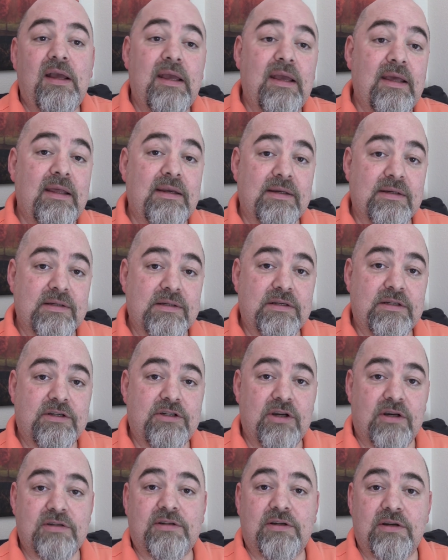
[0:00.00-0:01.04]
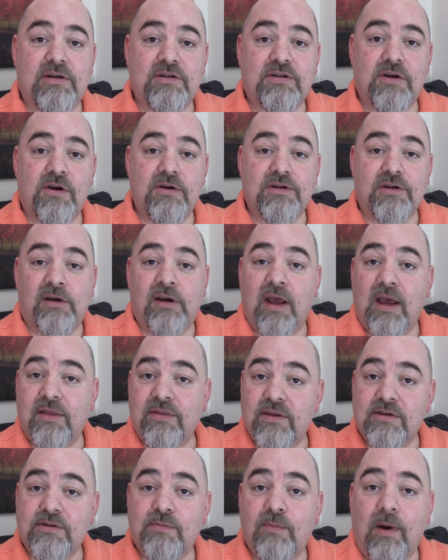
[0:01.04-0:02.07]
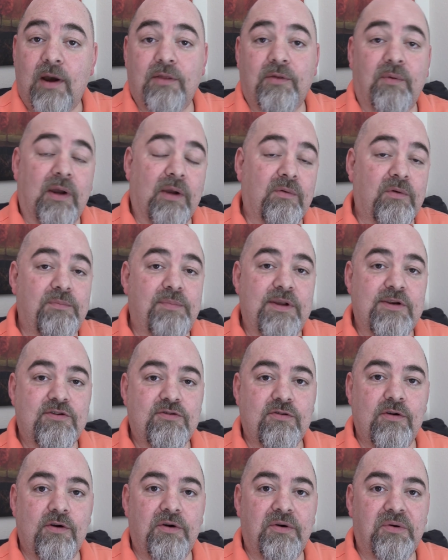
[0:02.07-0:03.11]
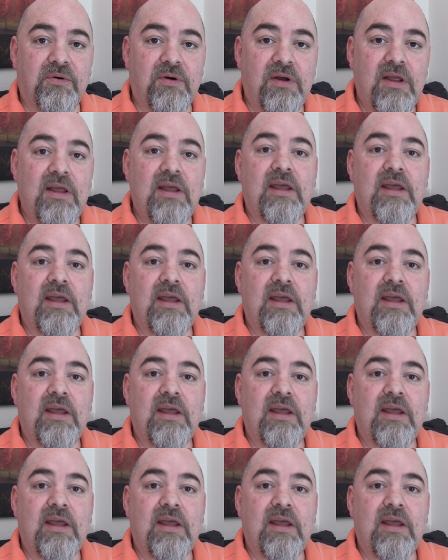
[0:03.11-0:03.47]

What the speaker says: It is just an assertion. And this, by the way, would be true